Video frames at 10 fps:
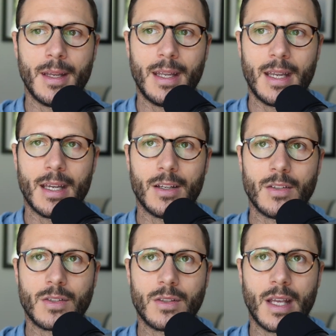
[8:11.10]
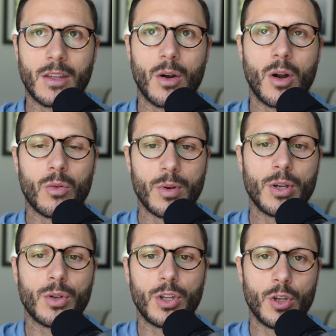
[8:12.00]
is that there are
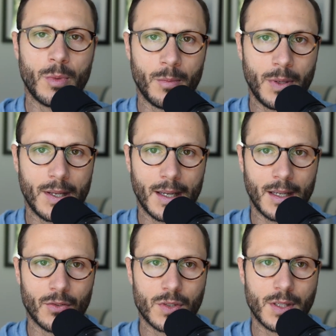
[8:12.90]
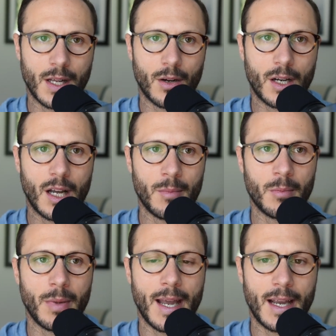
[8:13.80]
real human beings that are
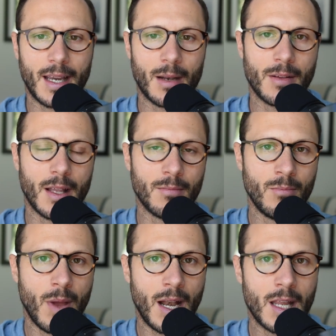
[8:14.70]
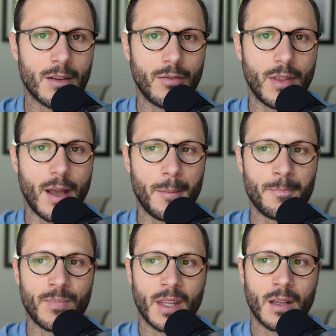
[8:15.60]
coming back, and many of
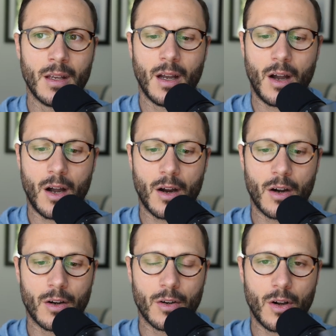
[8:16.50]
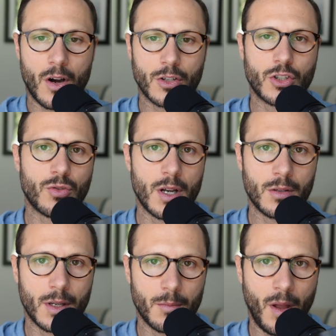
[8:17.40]
them are
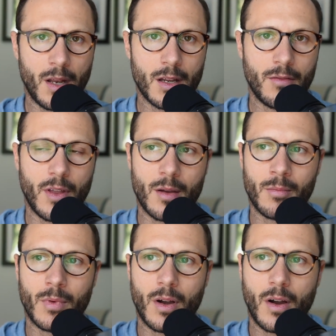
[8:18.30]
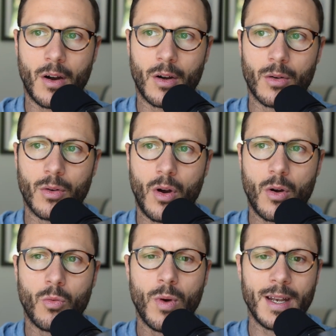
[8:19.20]
struggling. Many of them are
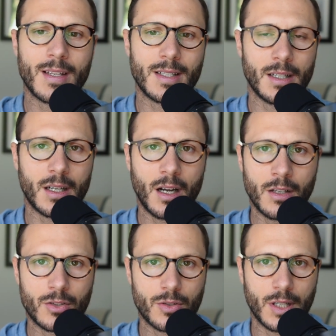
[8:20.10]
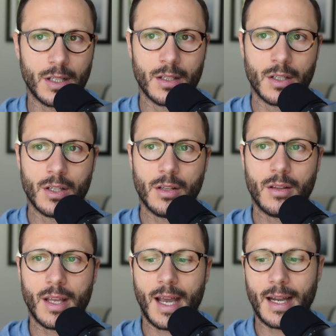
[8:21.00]
witnessing a country
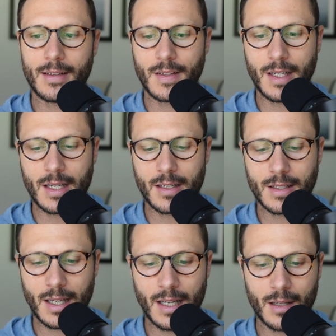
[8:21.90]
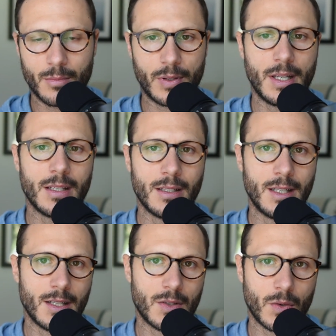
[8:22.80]
that is in complete
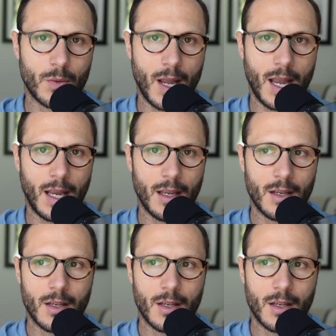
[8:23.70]
disarray,